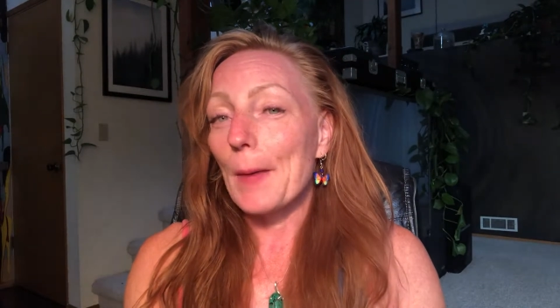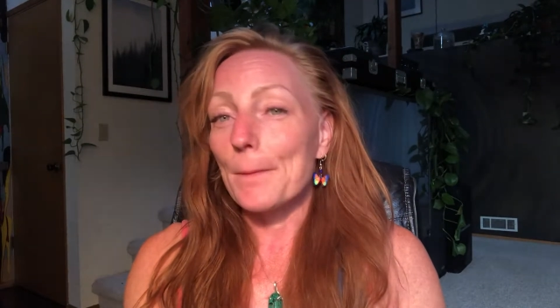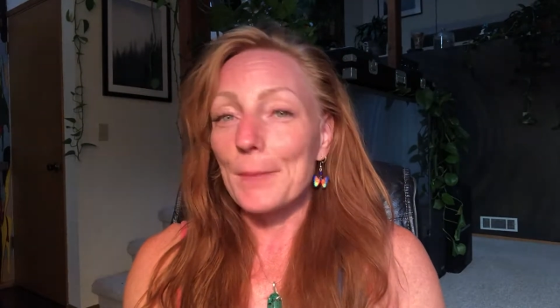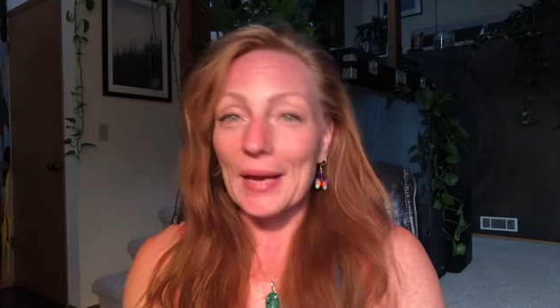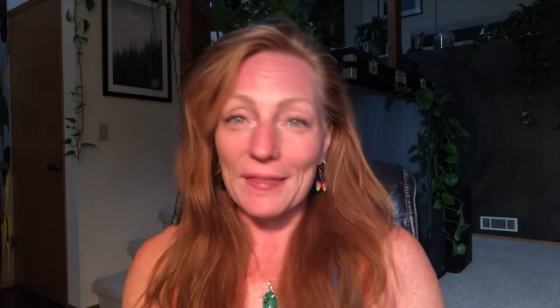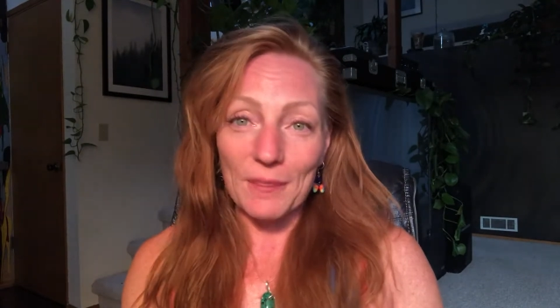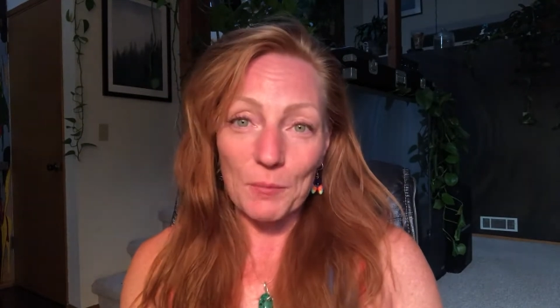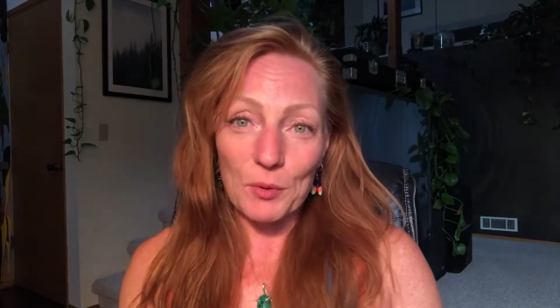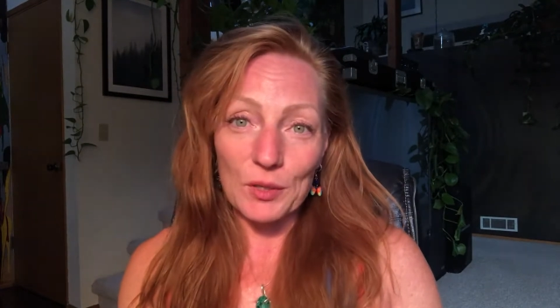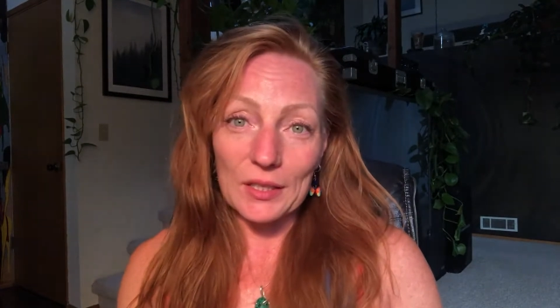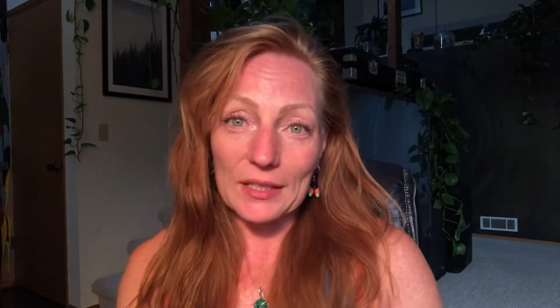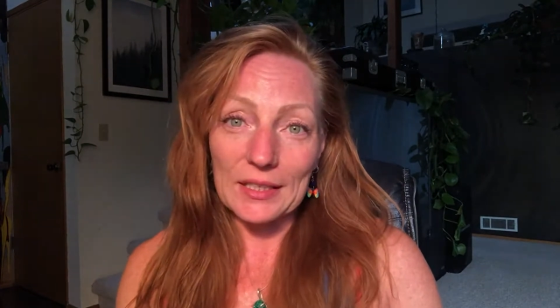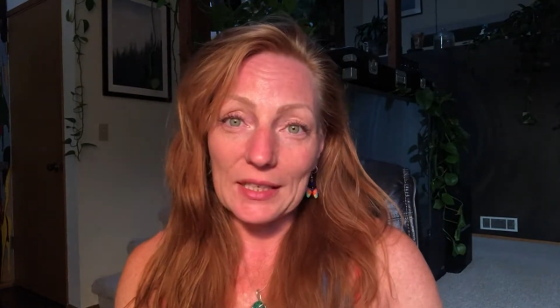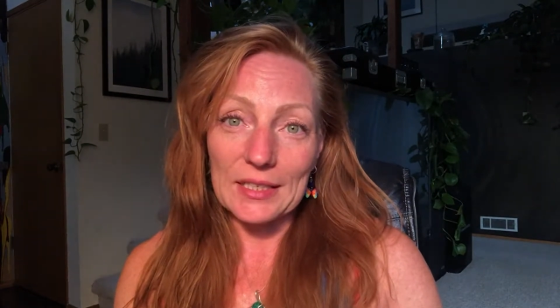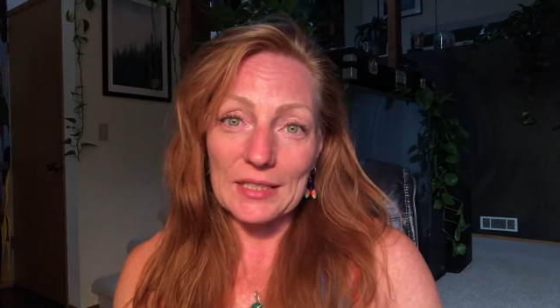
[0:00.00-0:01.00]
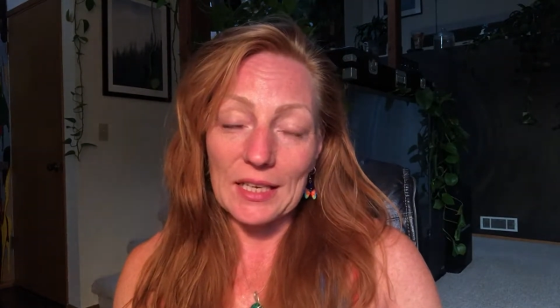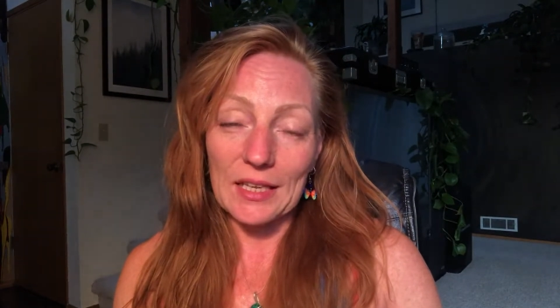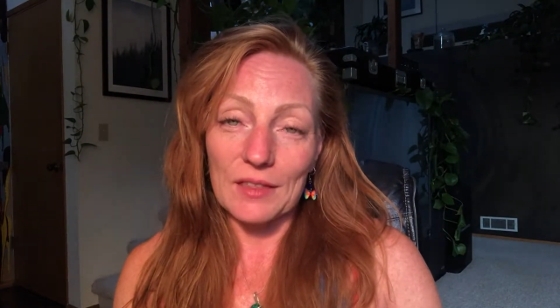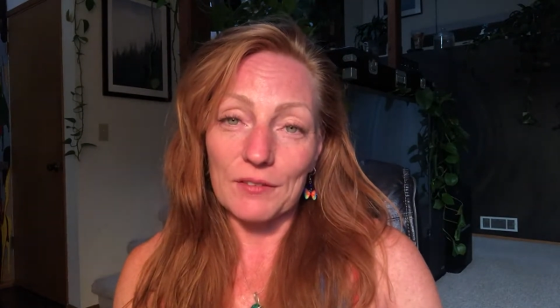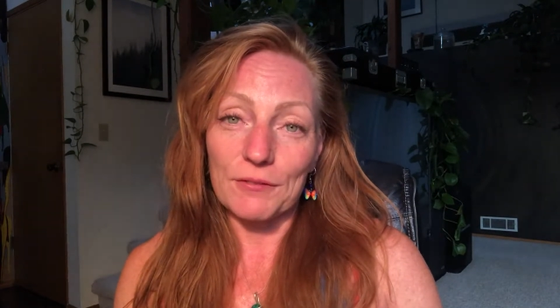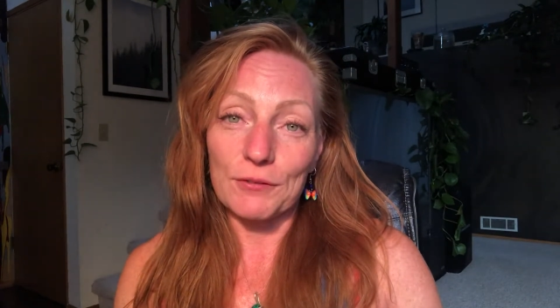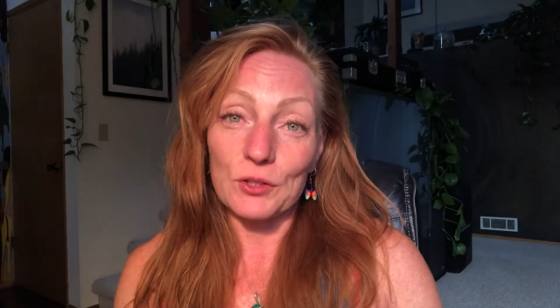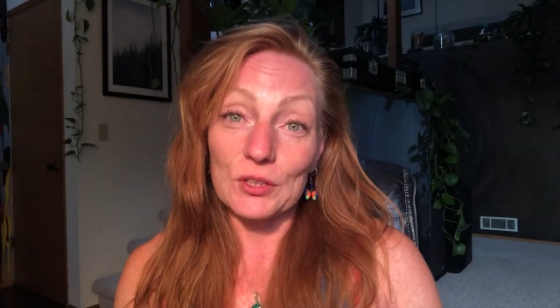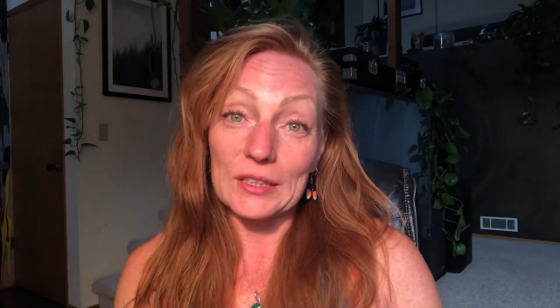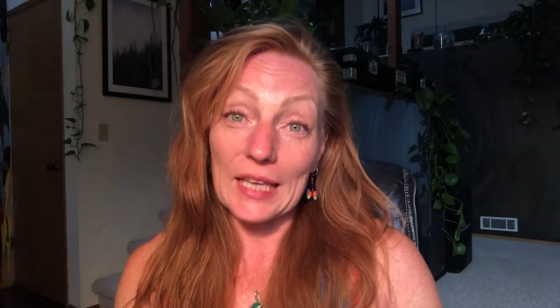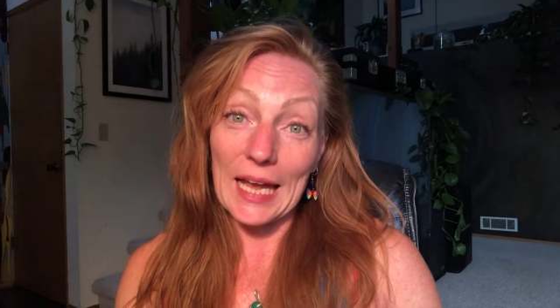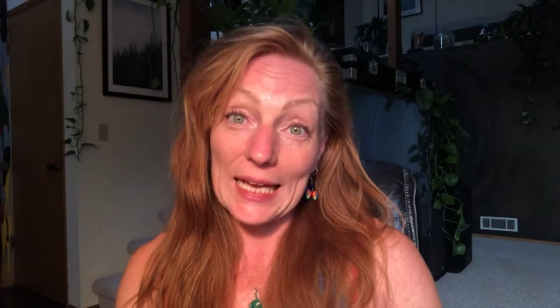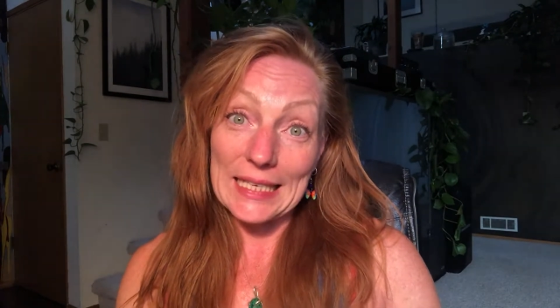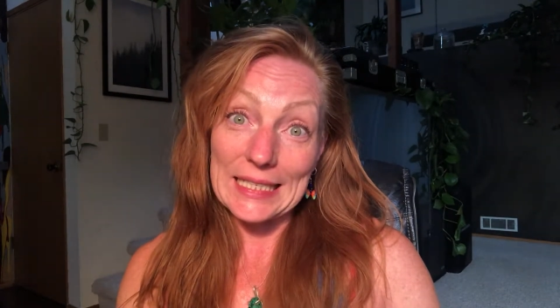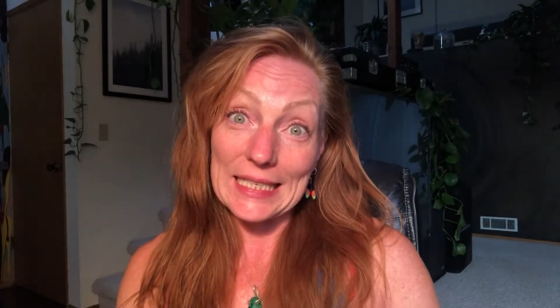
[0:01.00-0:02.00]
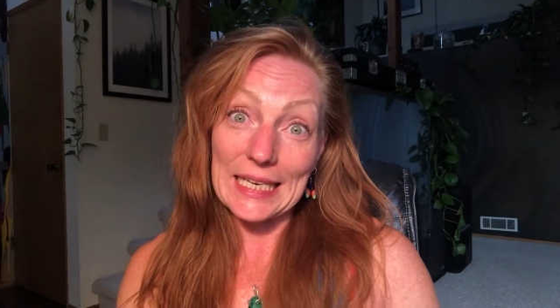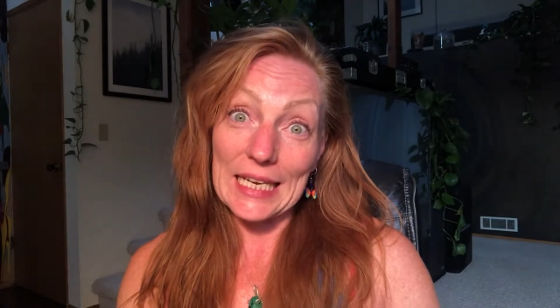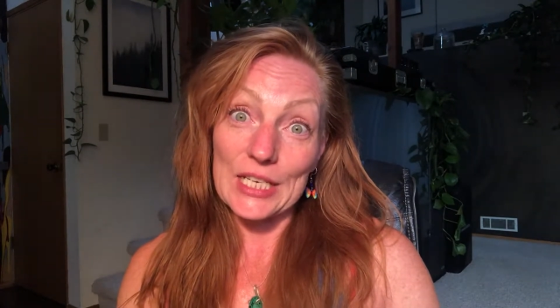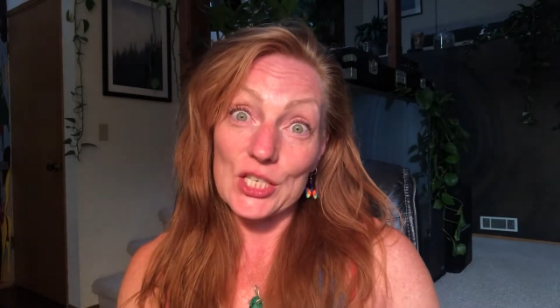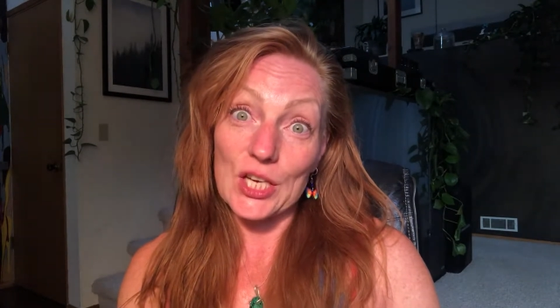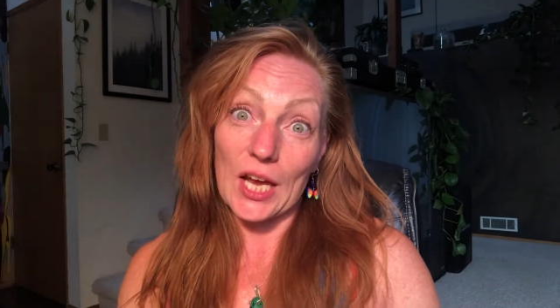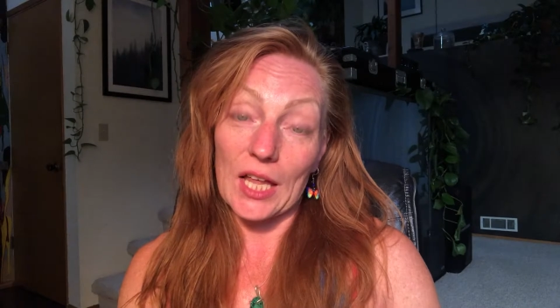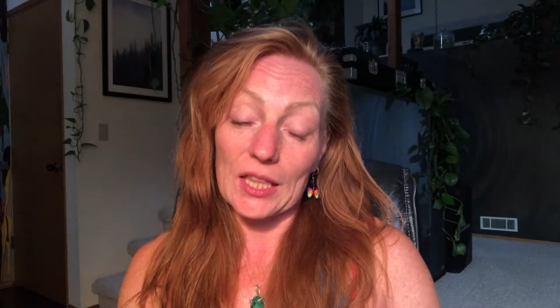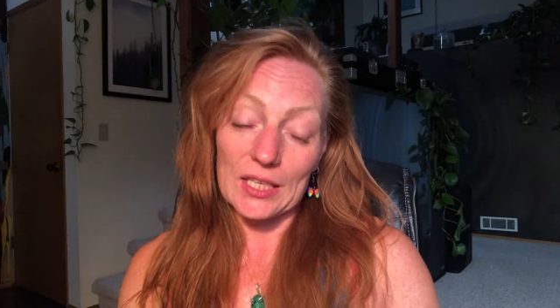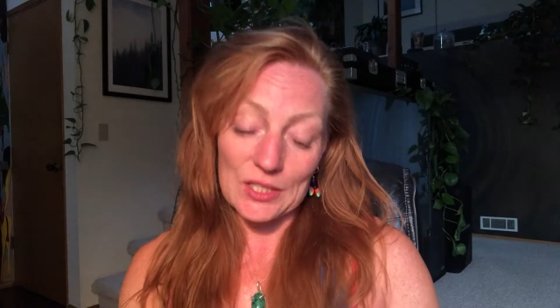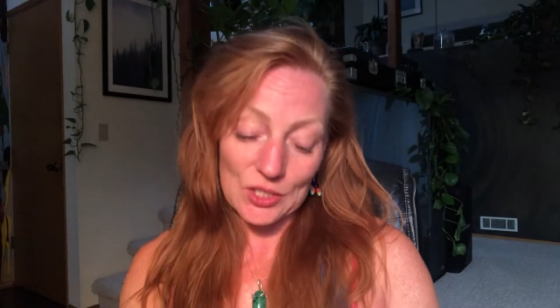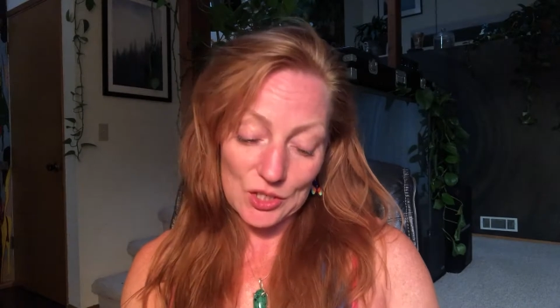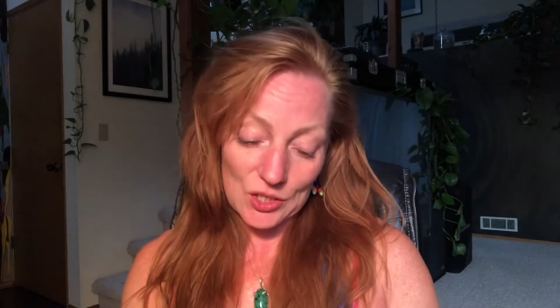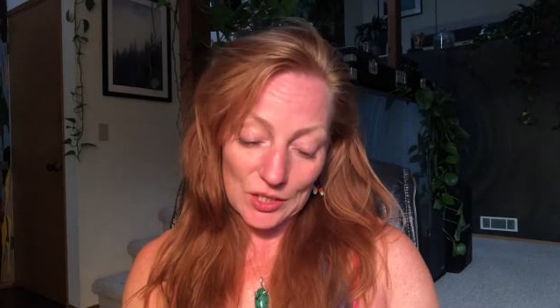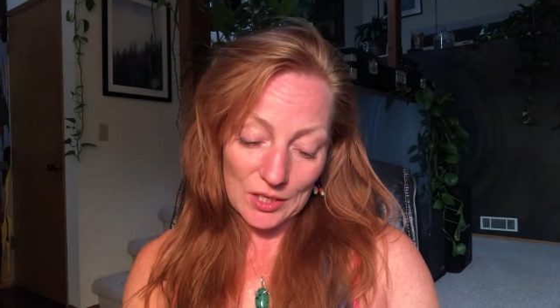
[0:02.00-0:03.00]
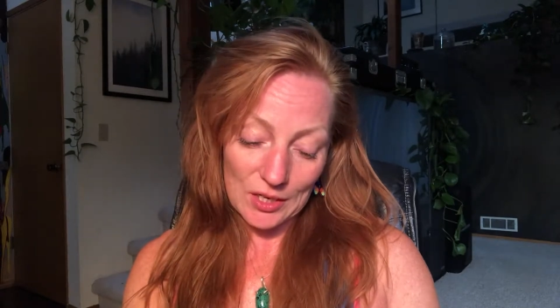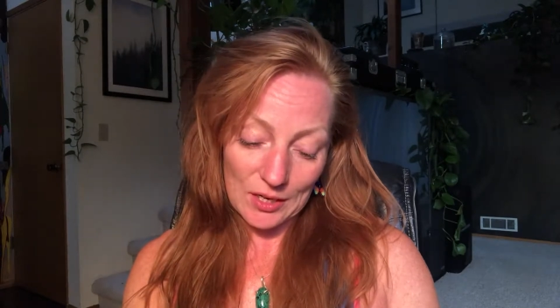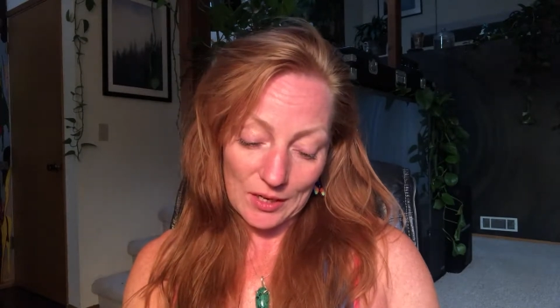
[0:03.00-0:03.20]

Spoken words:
bite the bullet and take the full 90-day challenge.